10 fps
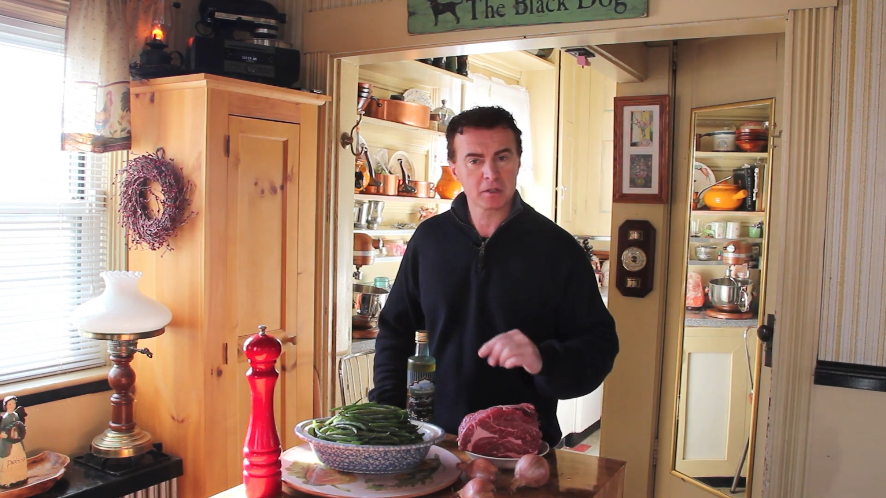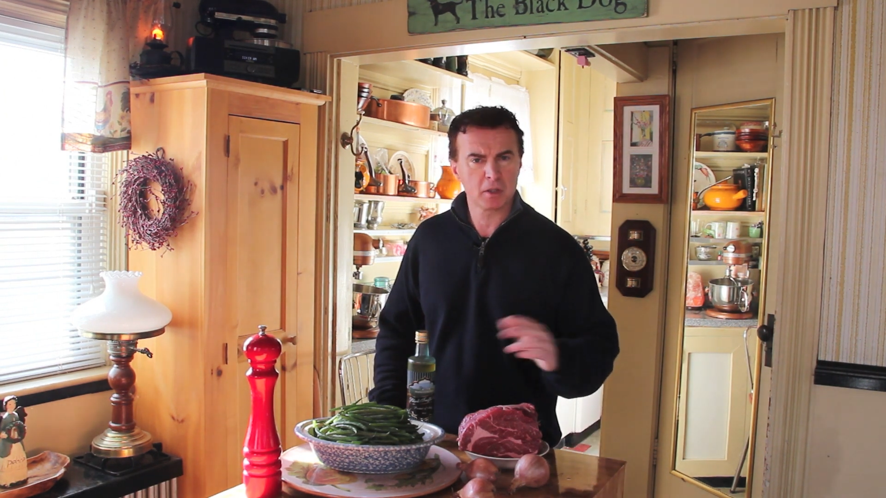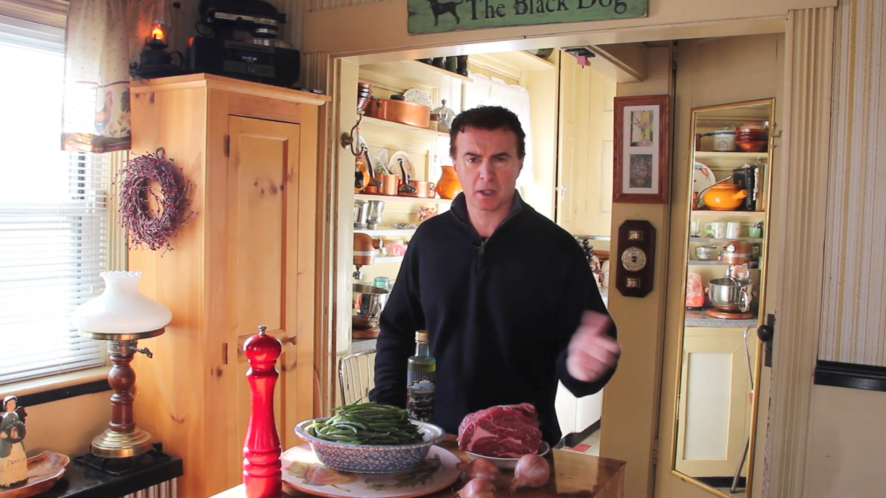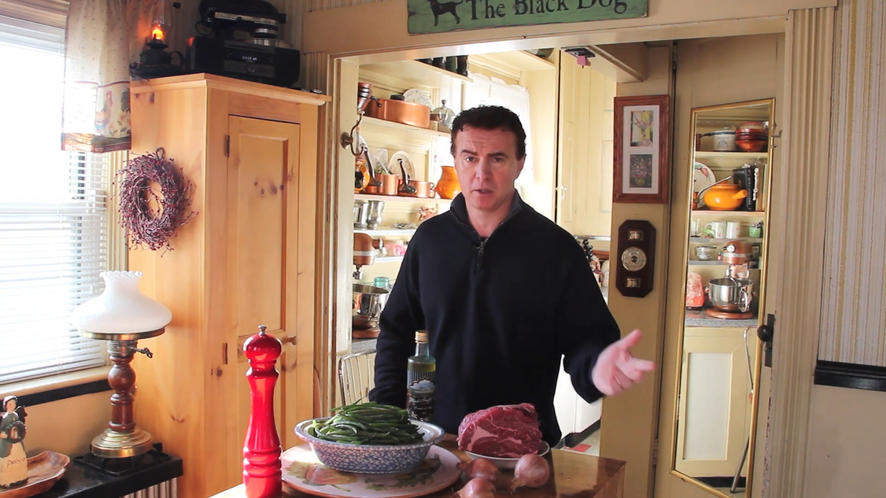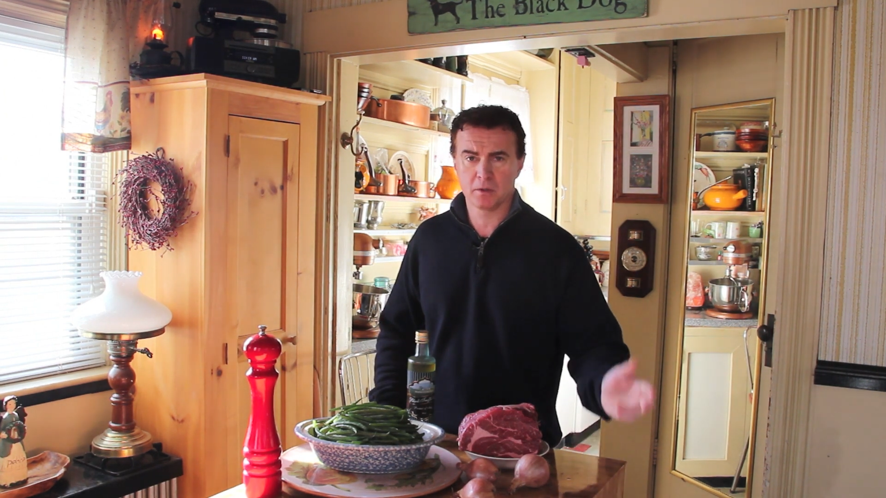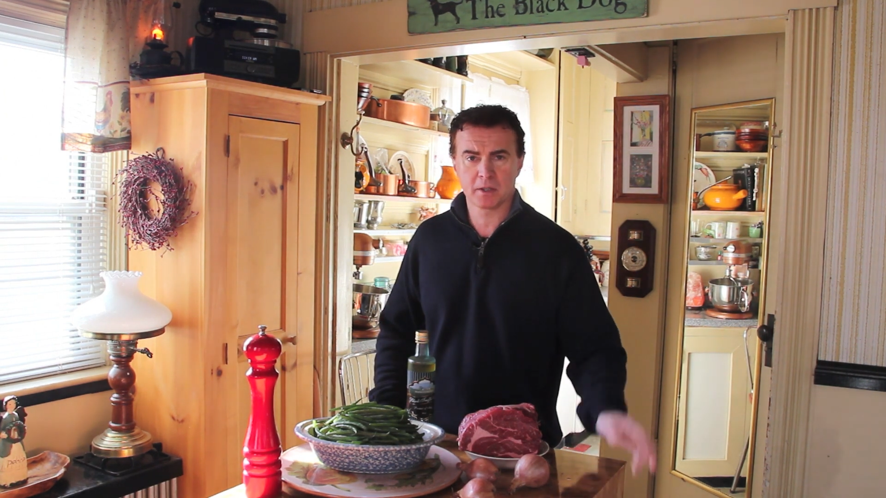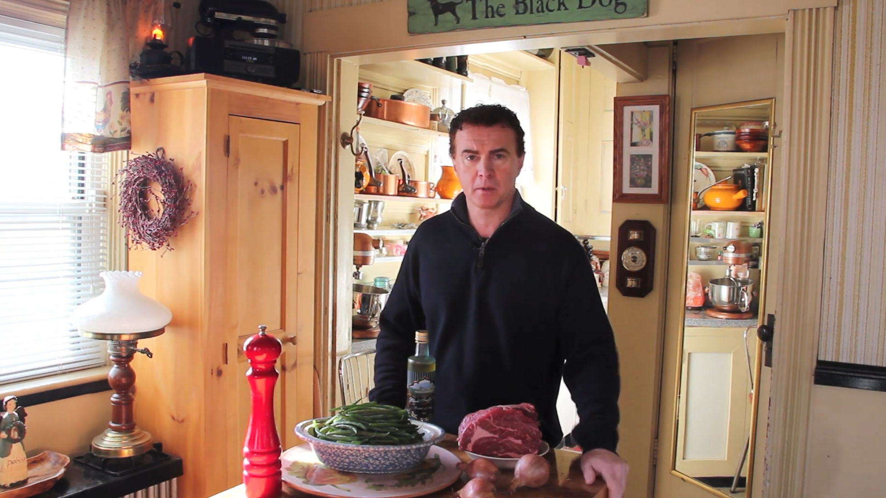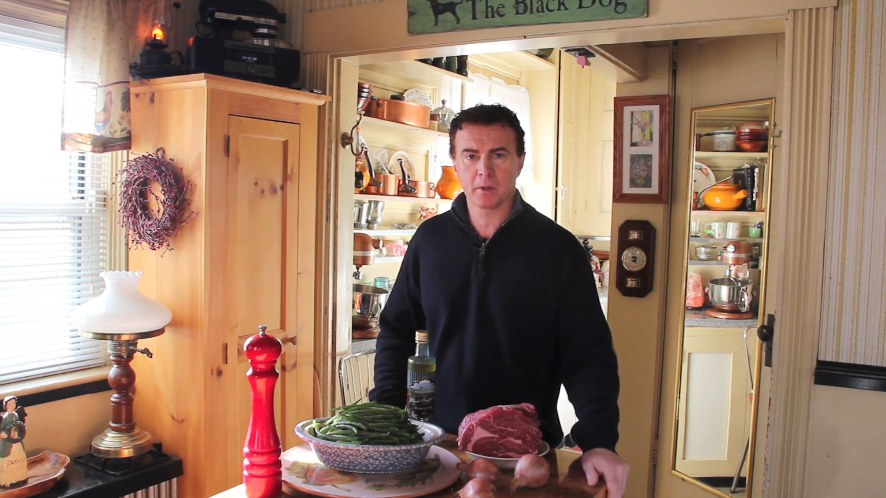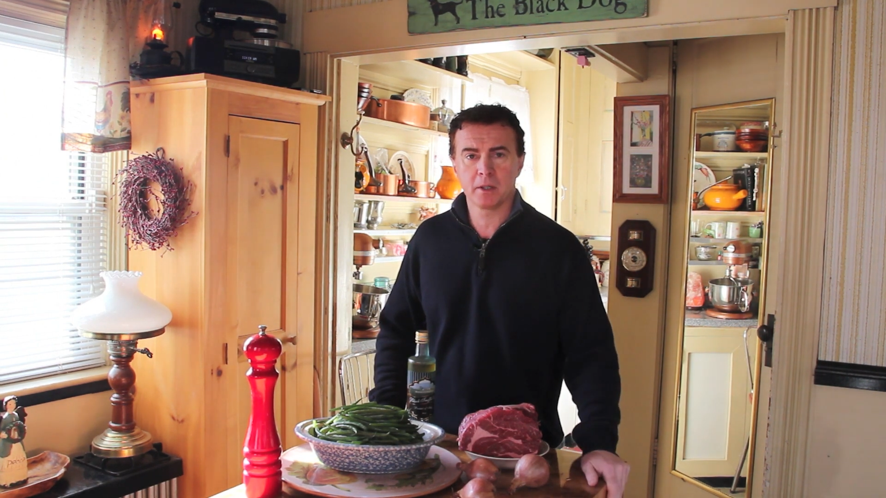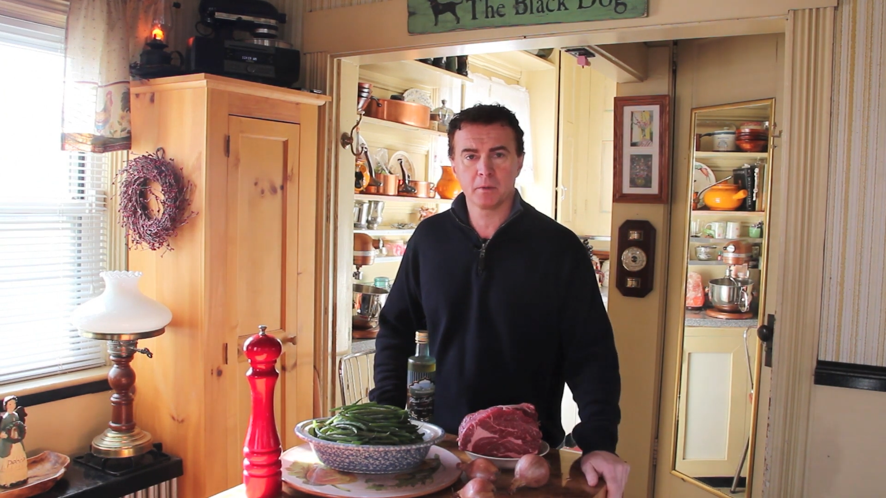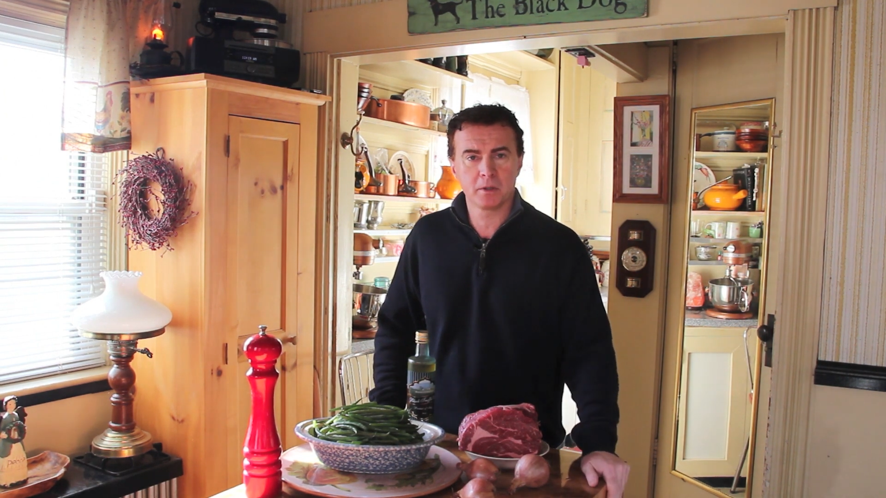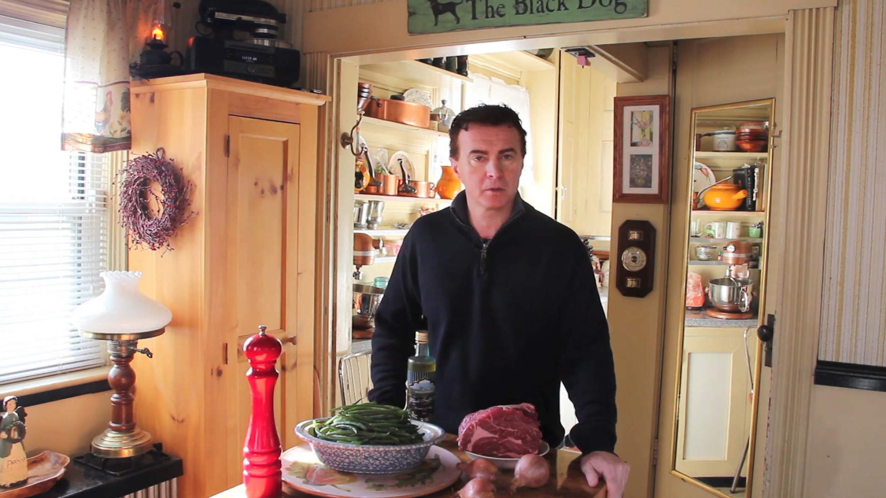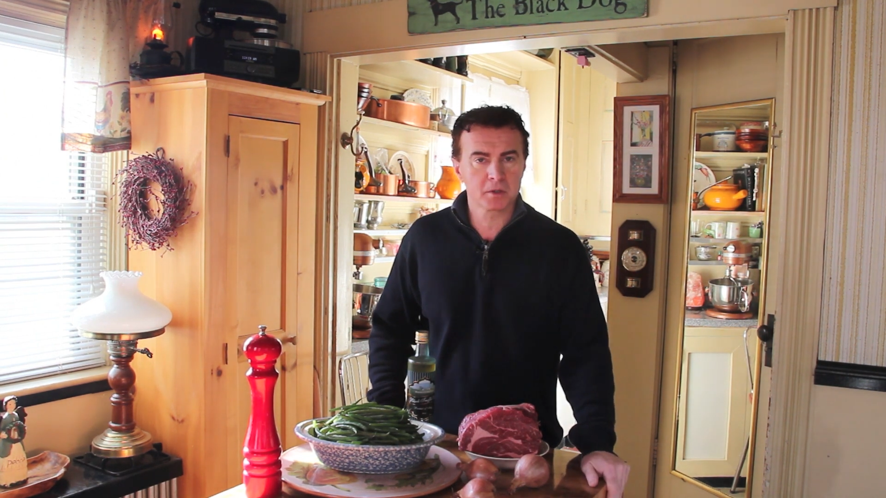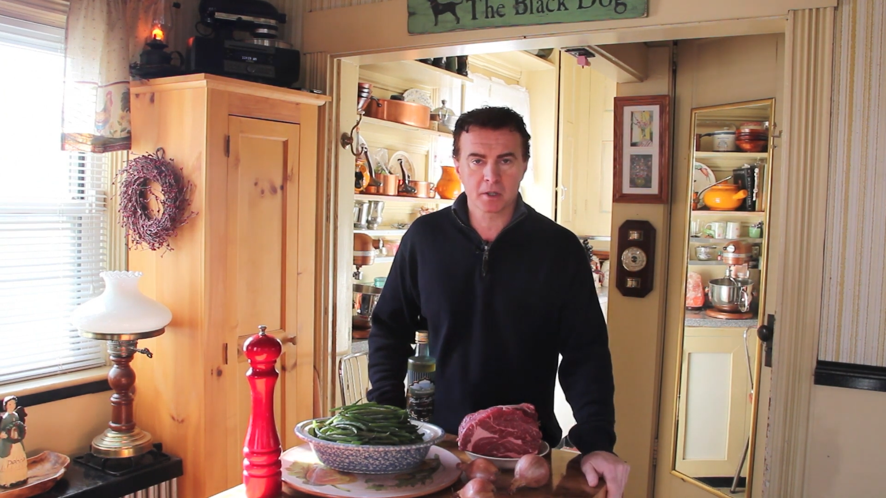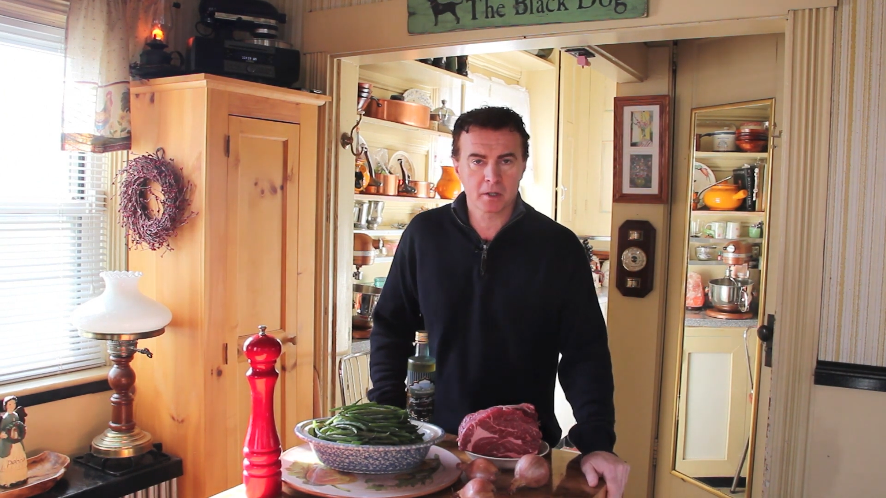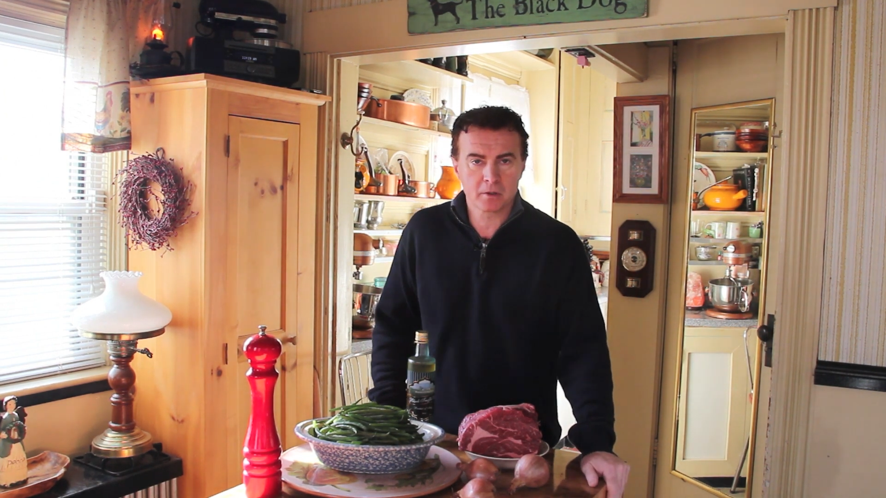you could use it where you would use